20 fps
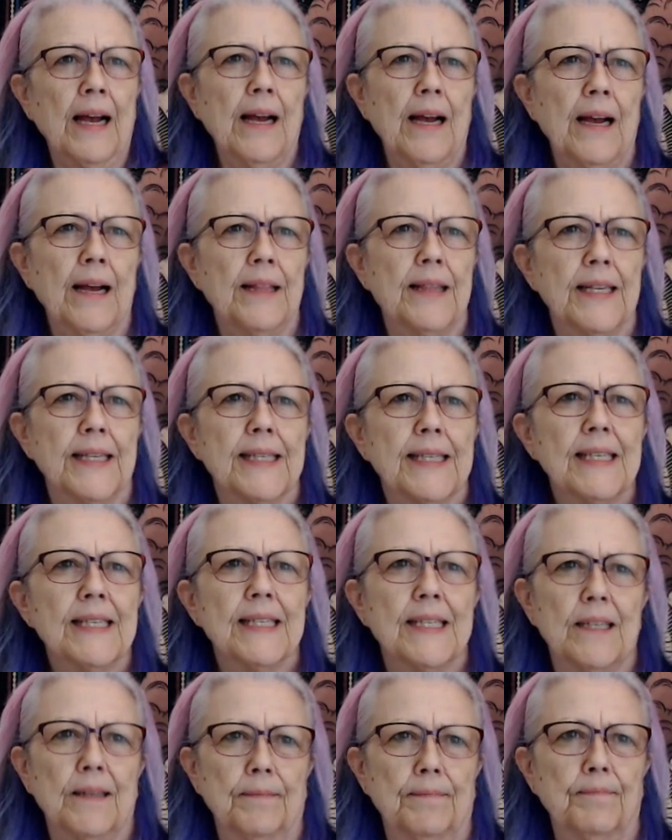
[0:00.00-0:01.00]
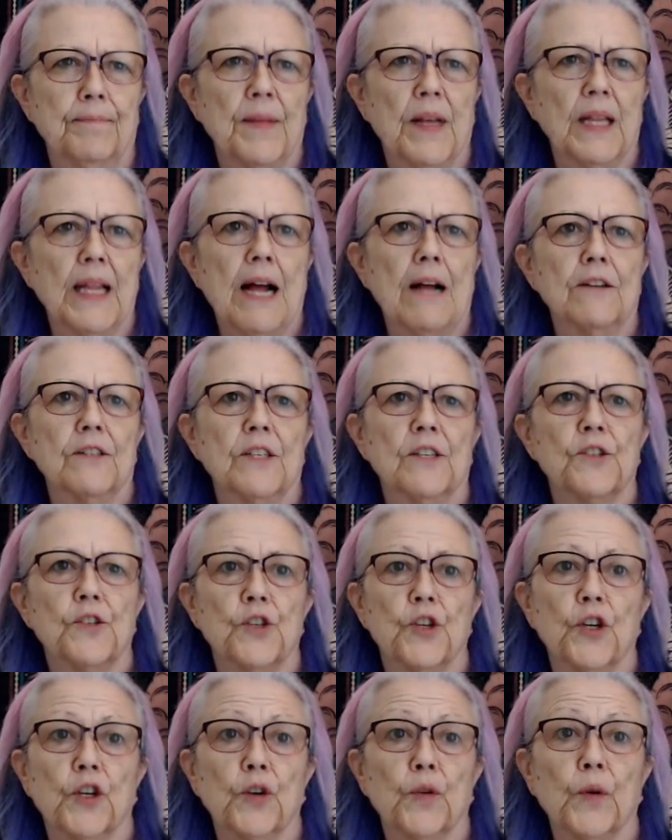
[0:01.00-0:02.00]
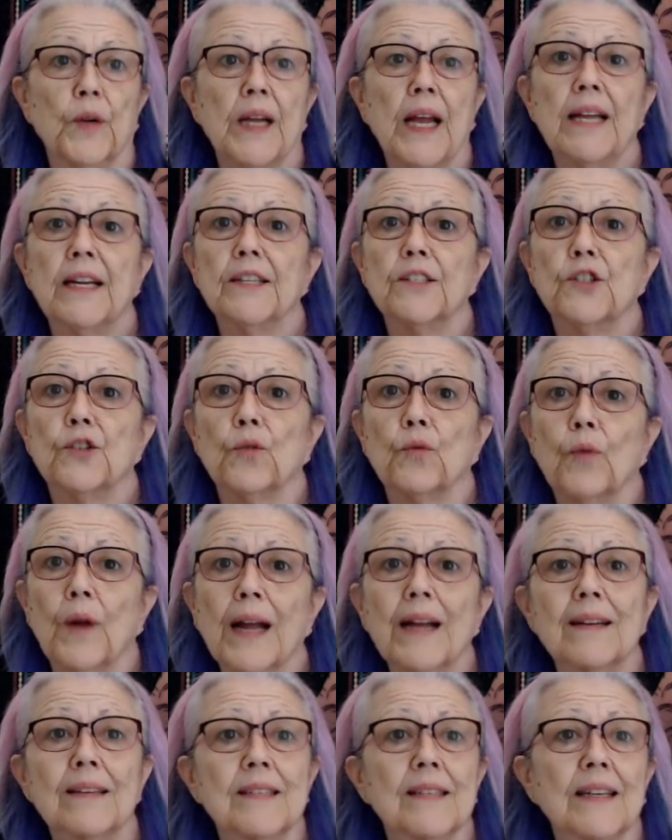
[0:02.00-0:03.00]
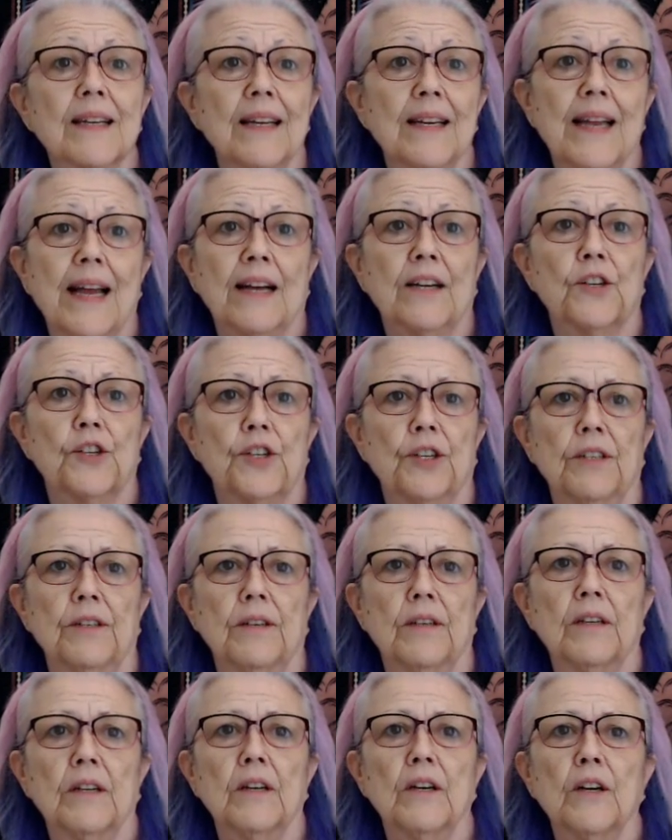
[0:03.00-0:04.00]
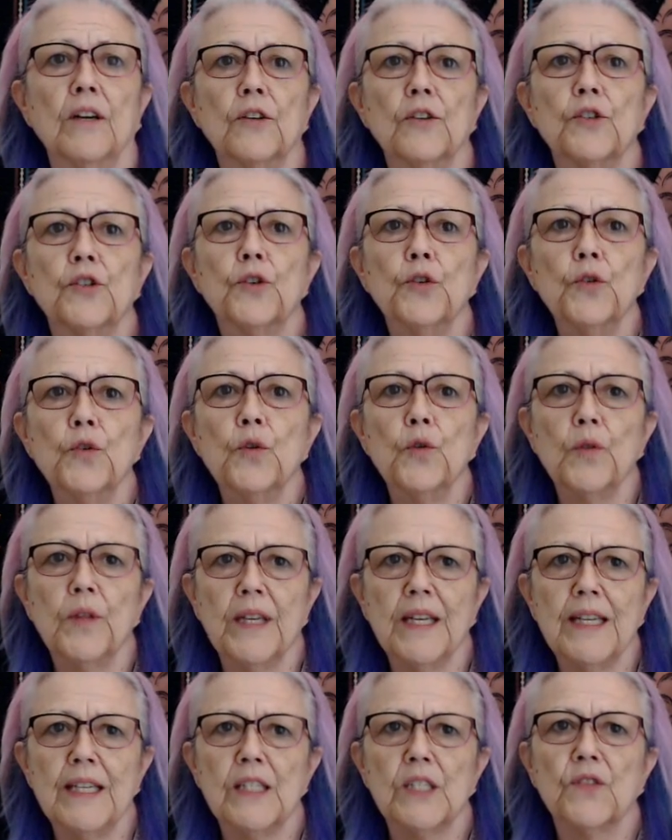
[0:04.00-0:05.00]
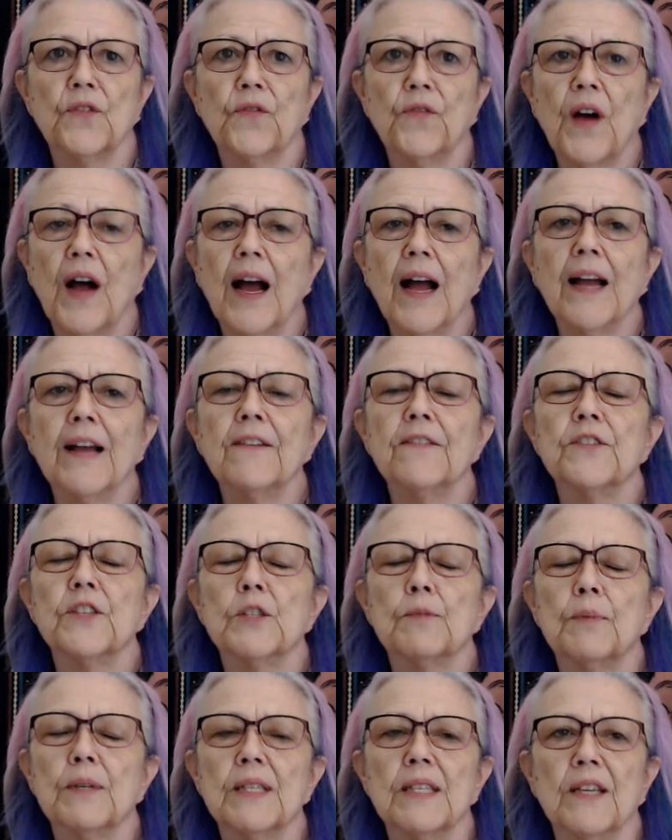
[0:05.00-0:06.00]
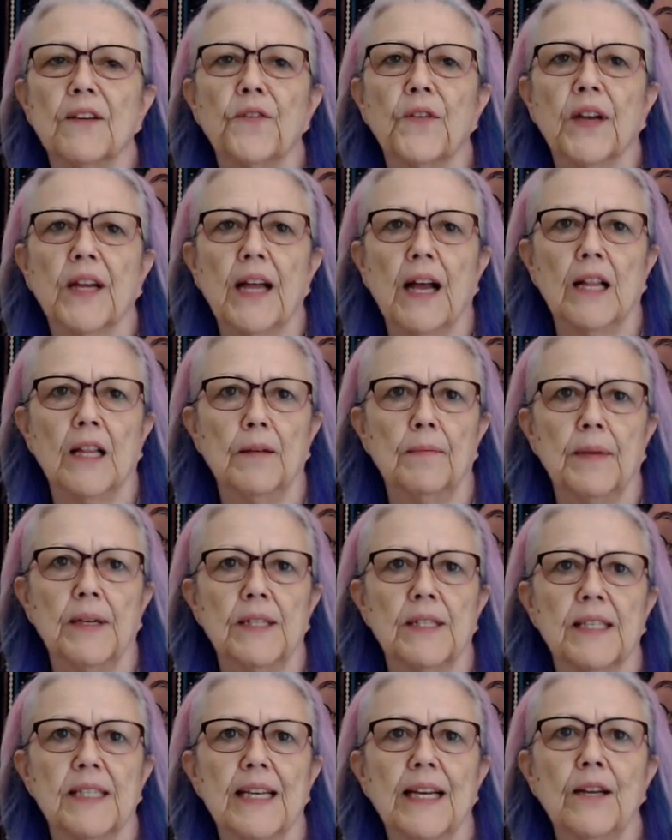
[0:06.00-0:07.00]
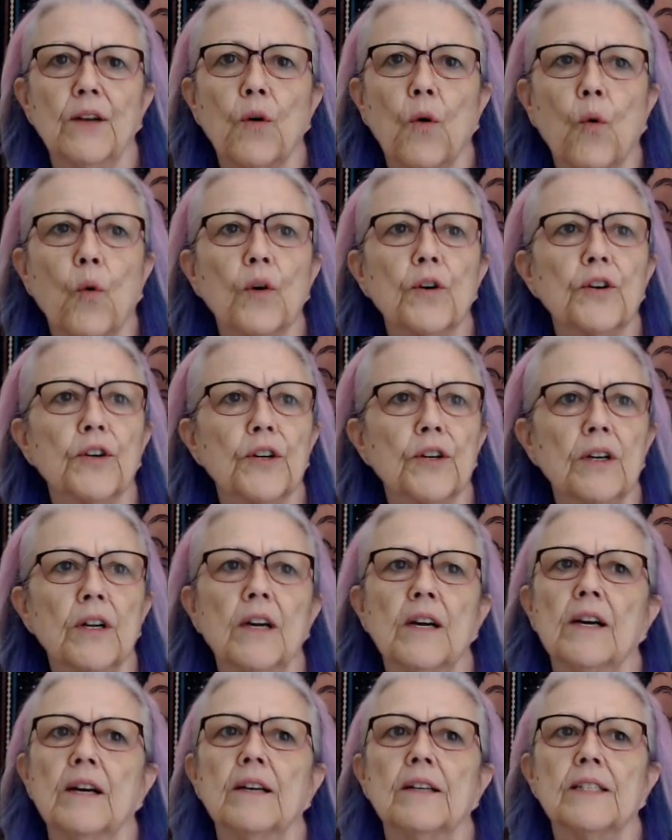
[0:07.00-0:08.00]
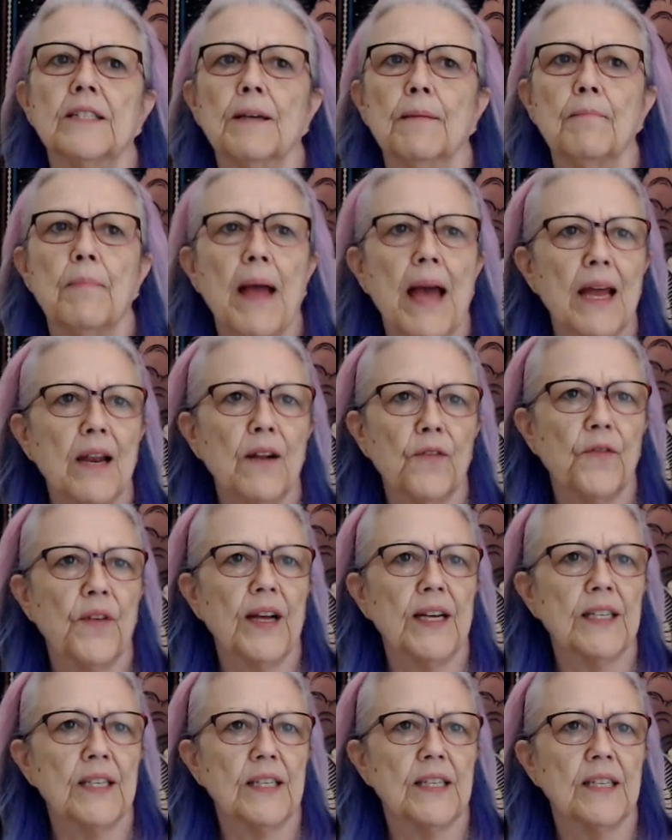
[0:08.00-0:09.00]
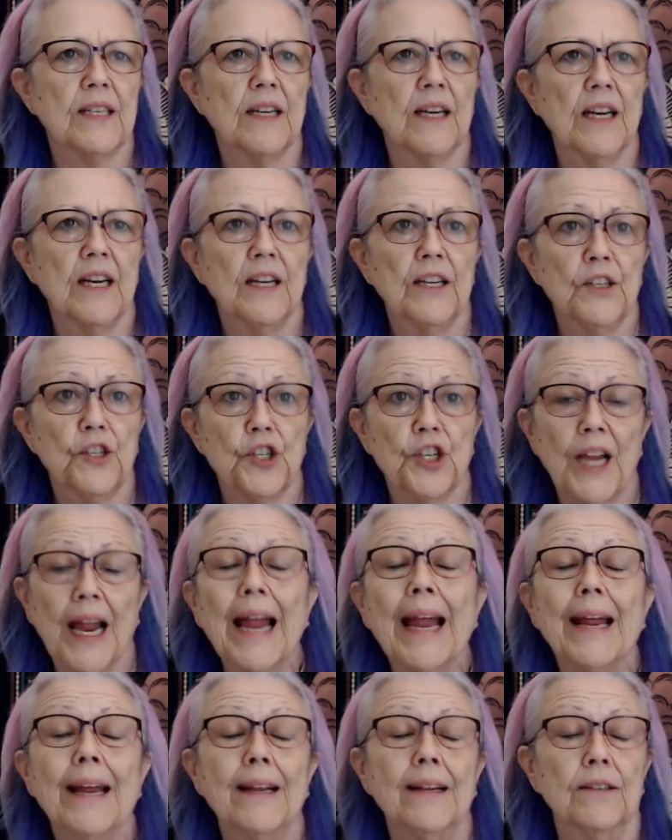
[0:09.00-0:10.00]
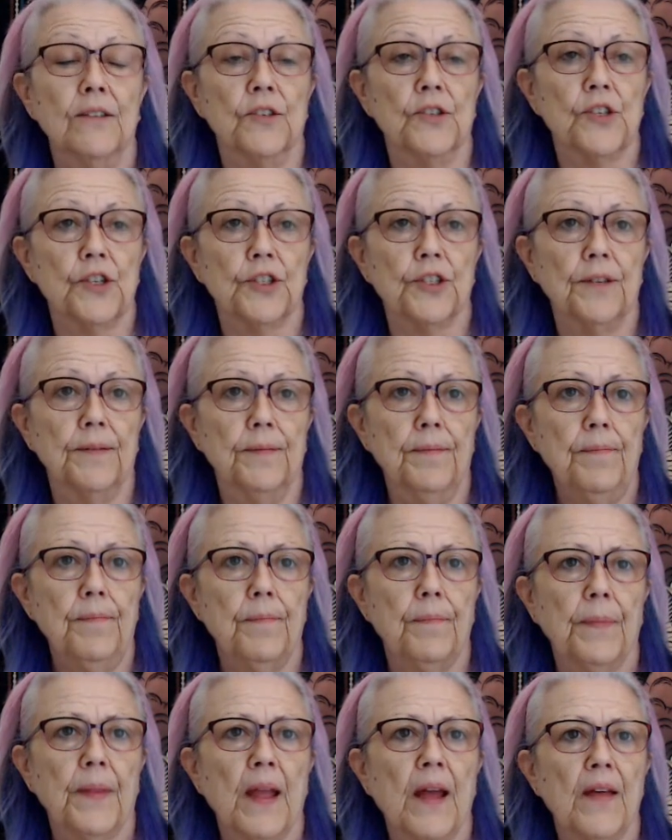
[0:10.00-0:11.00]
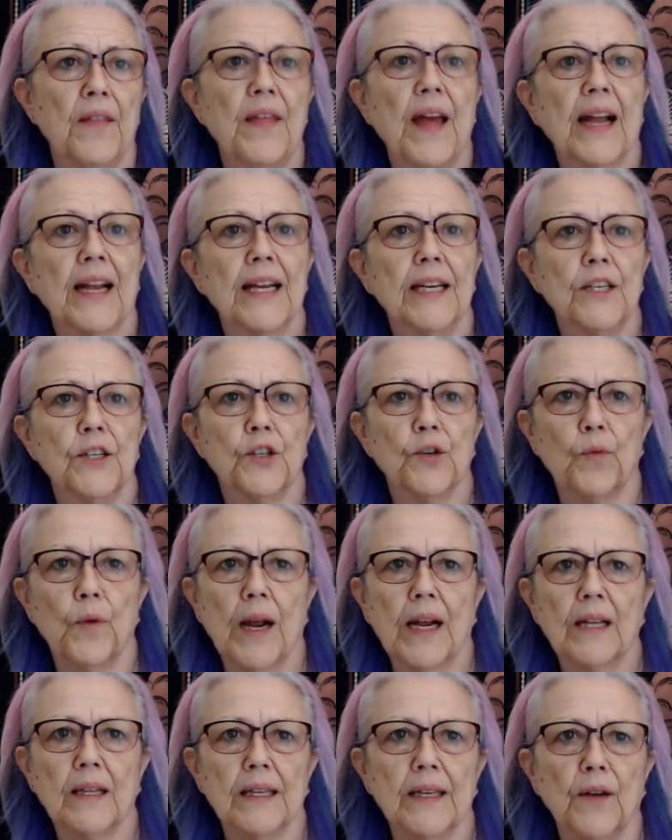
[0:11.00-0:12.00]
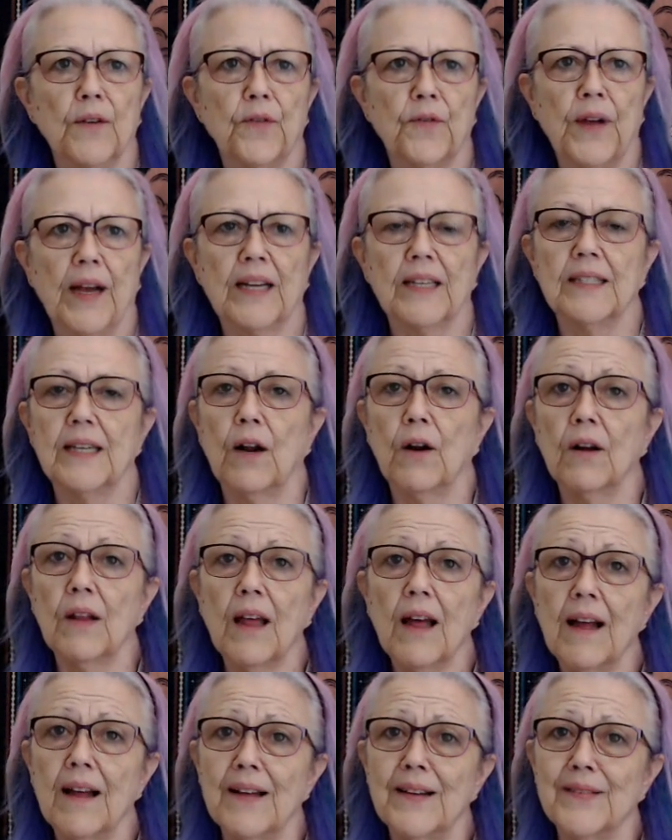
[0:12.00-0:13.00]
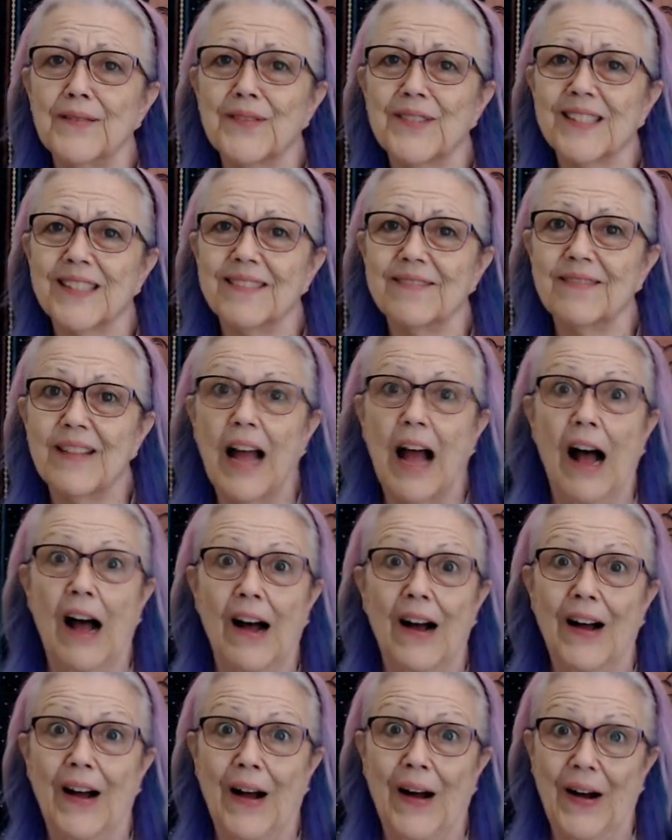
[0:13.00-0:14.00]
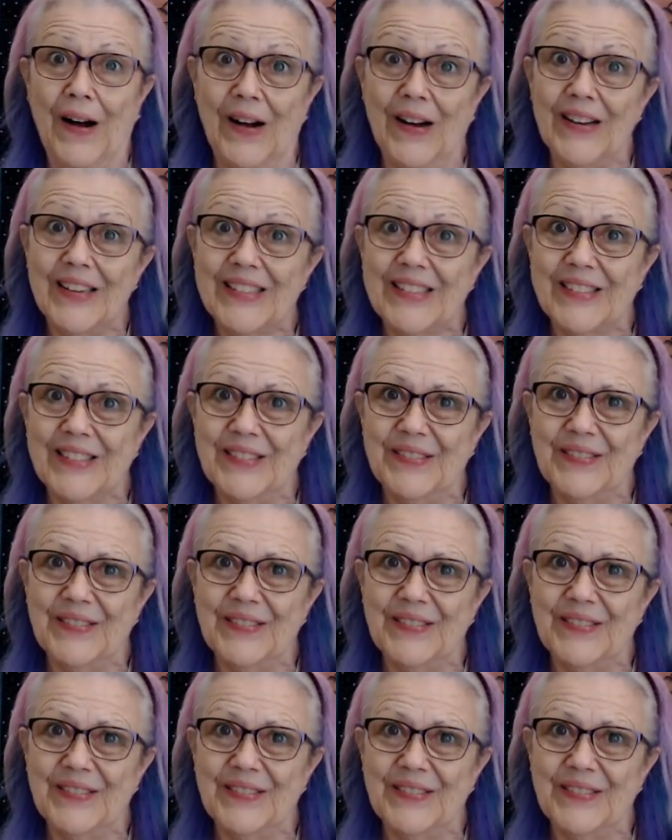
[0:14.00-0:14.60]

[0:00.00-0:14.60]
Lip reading: The system allows us to create a direct connection to these 5 specific elements in order to manifest change that can directly affect our lives. Awesome.